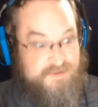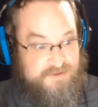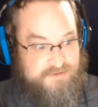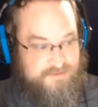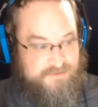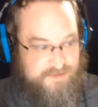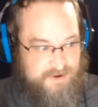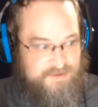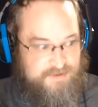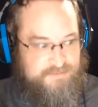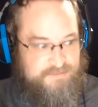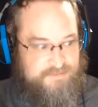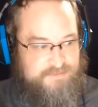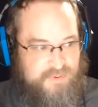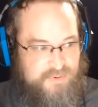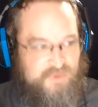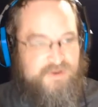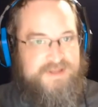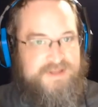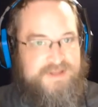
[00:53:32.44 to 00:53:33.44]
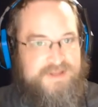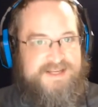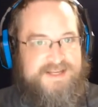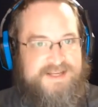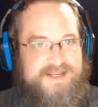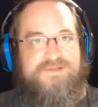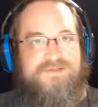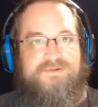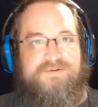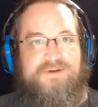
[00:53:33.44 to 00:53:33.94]
Crone points
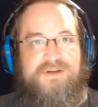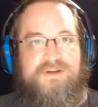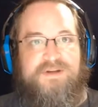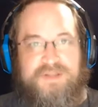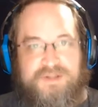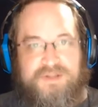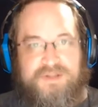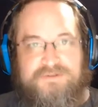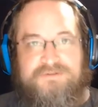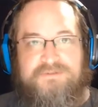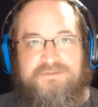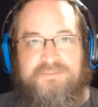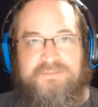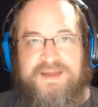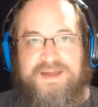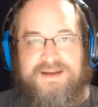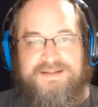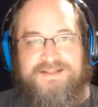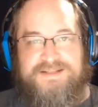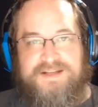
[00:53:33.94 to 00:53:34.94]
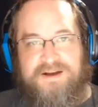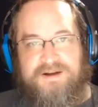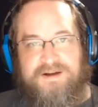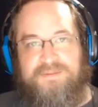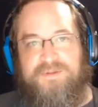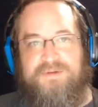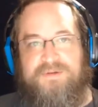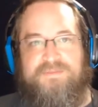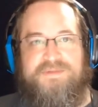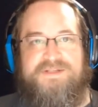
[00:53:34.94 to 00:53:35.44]
out to her, you've made a
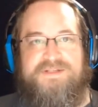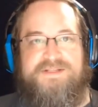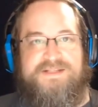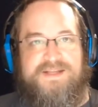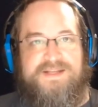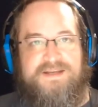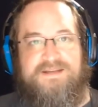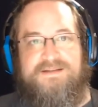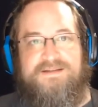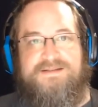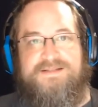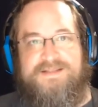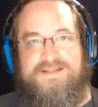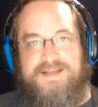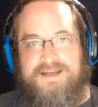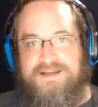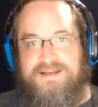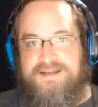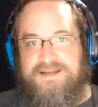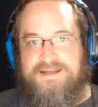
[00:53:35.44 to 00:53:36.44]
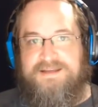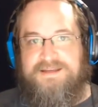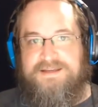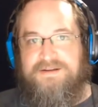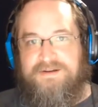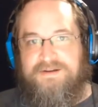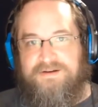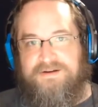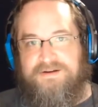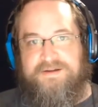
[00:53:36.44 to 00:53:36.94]
terrible mistake
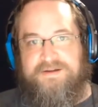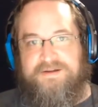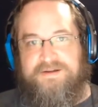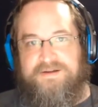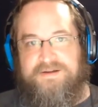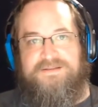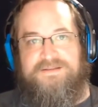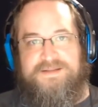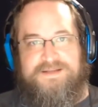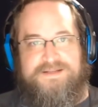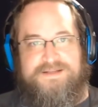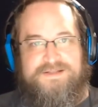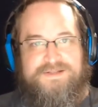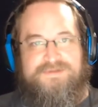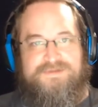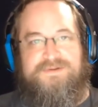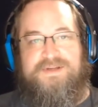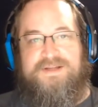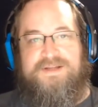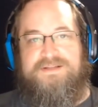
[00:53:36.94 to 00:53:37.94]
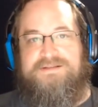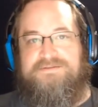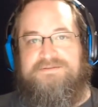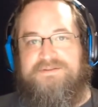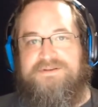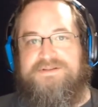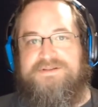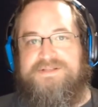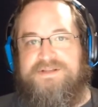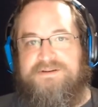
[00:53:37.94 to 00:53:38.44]
taking on these two kids for
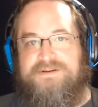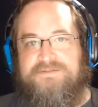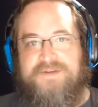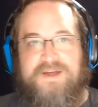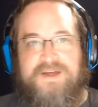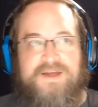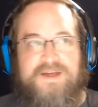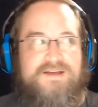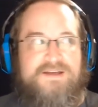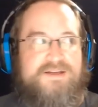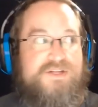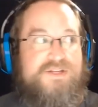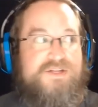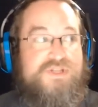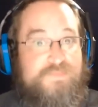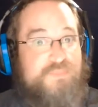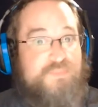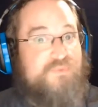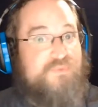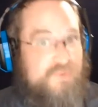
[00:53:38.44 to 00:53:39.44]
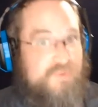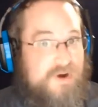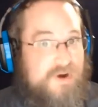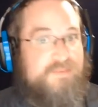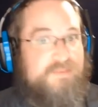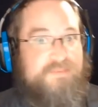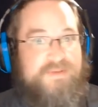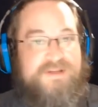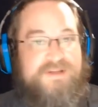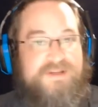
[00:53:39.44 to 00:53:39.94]
yourself because you
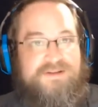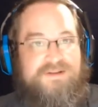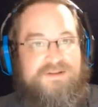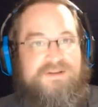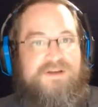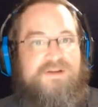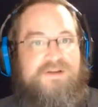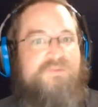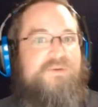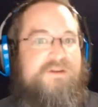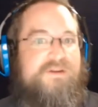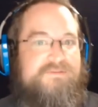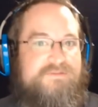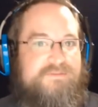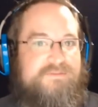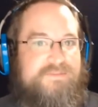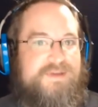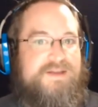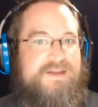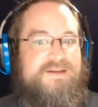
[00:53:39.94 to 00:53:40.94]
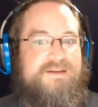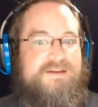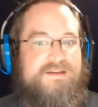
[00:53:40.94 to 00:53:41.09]
probably could have got away from me.